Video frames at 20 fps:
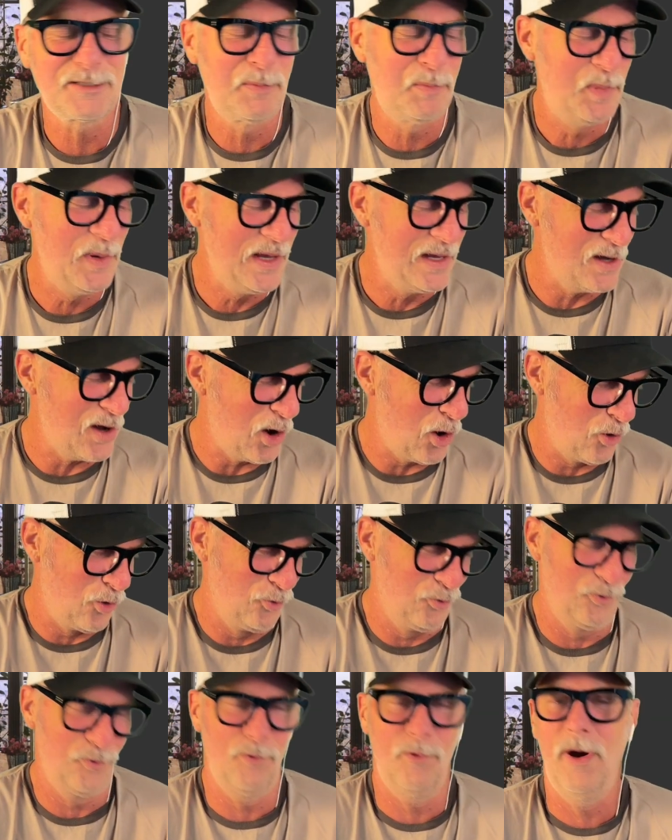be
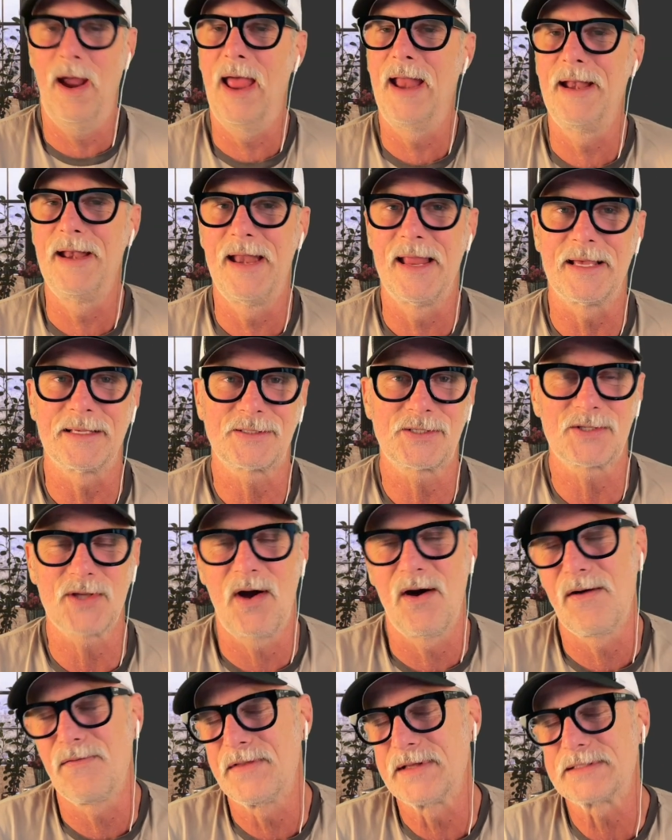horrendous
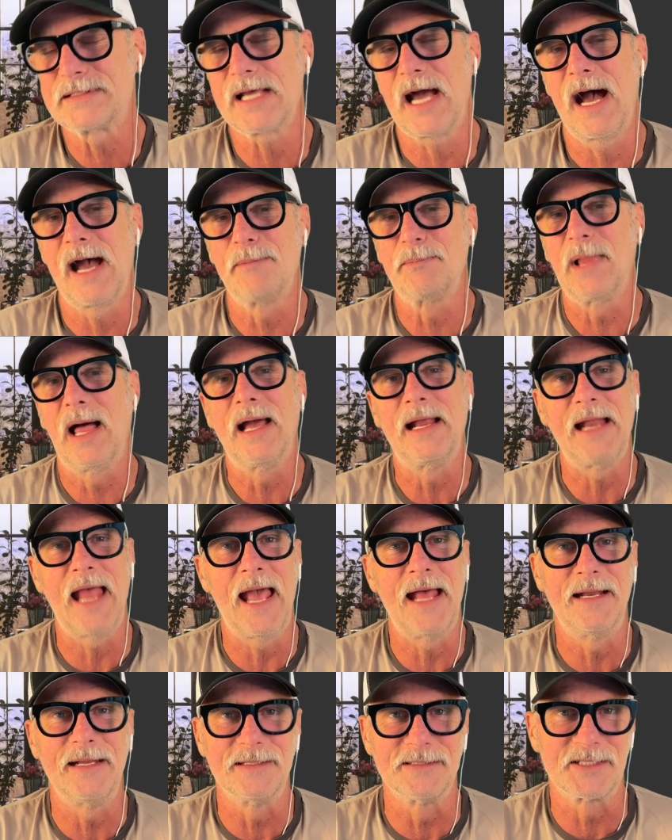on the timeline
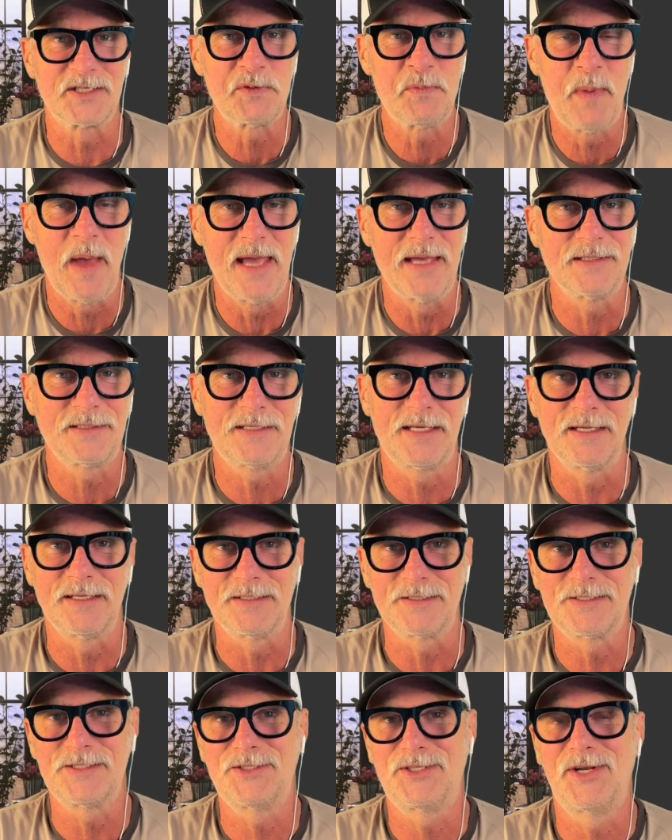and in
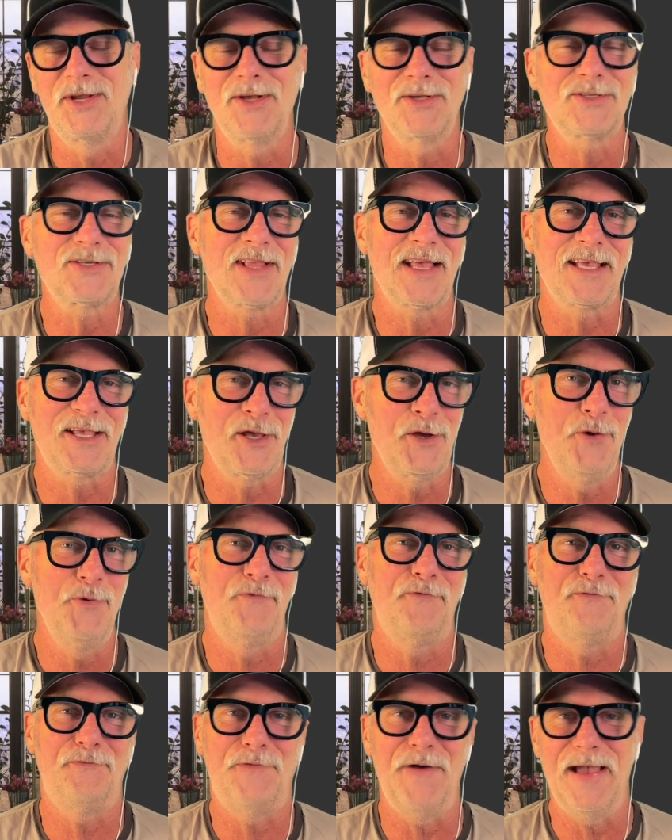spaces. Just like, you
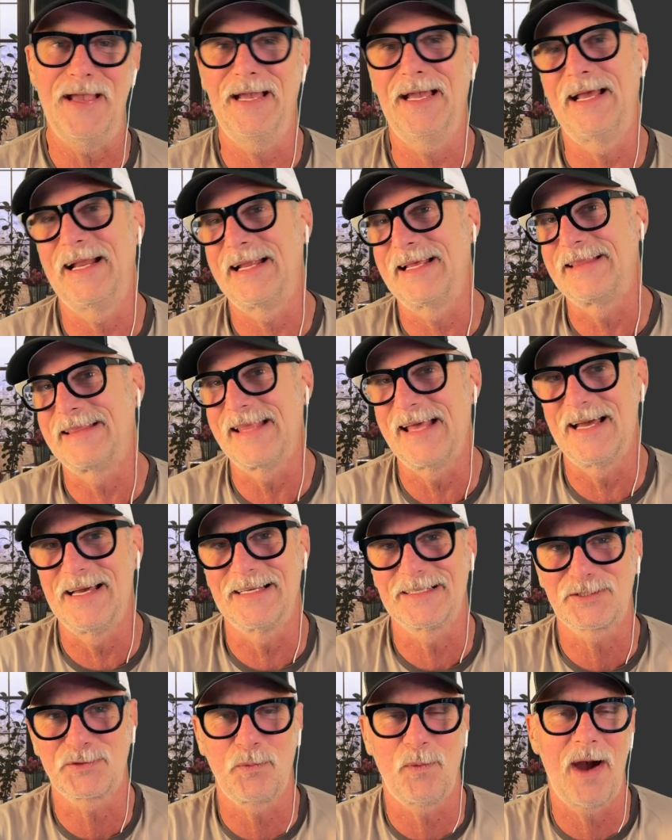faded
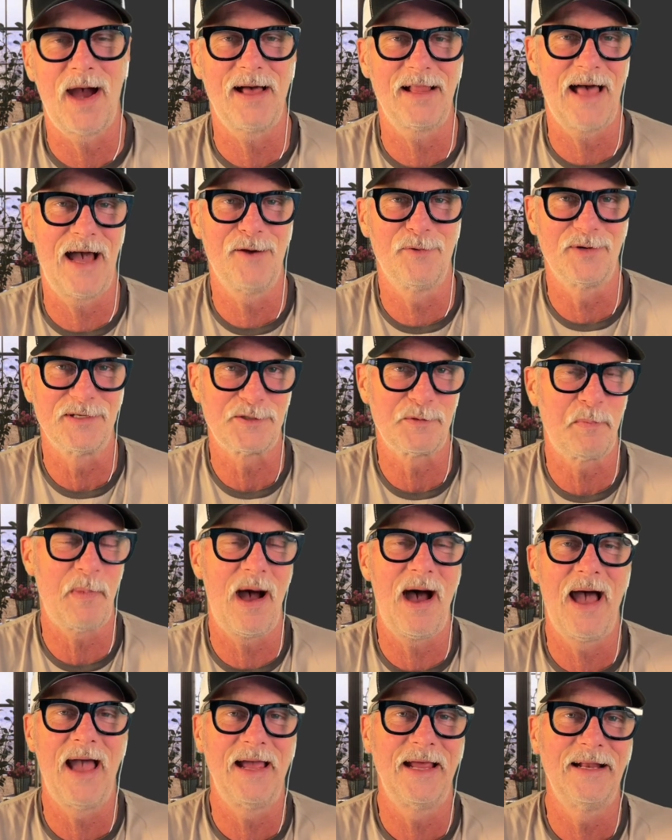this while I was
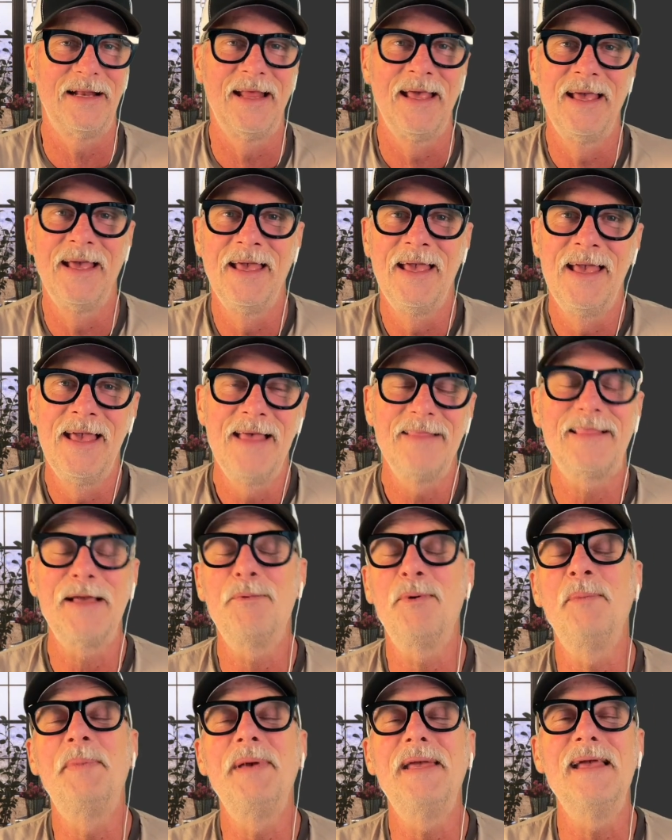buying. They
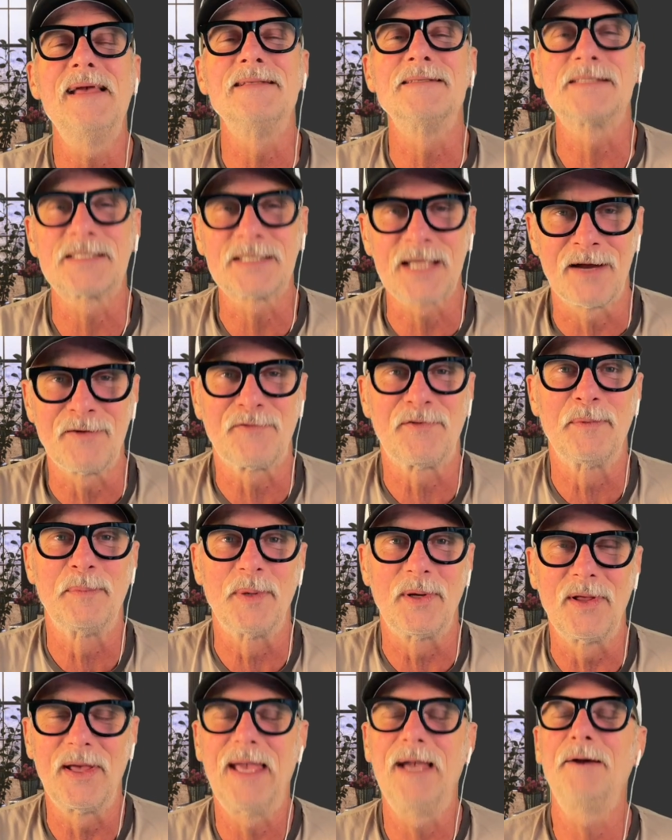will be
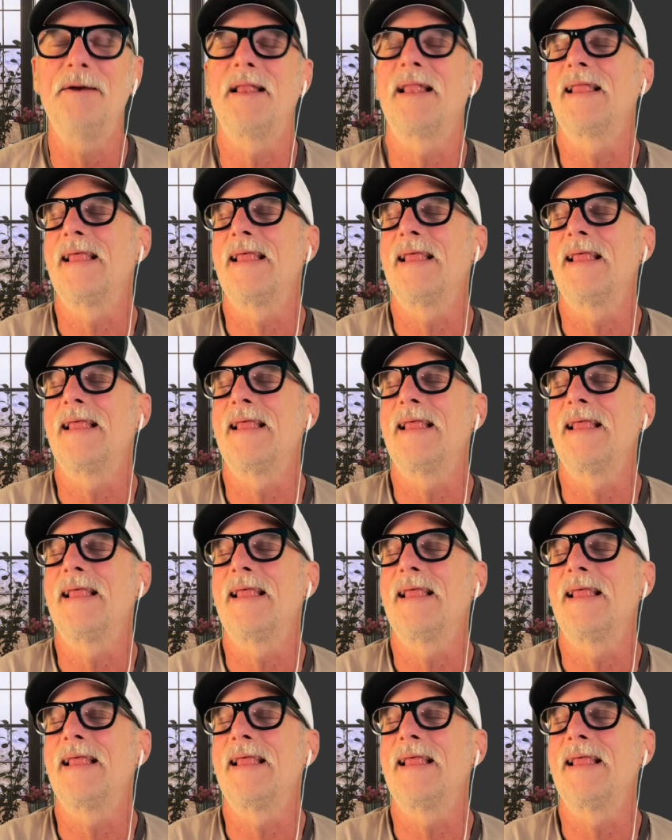insufferable. It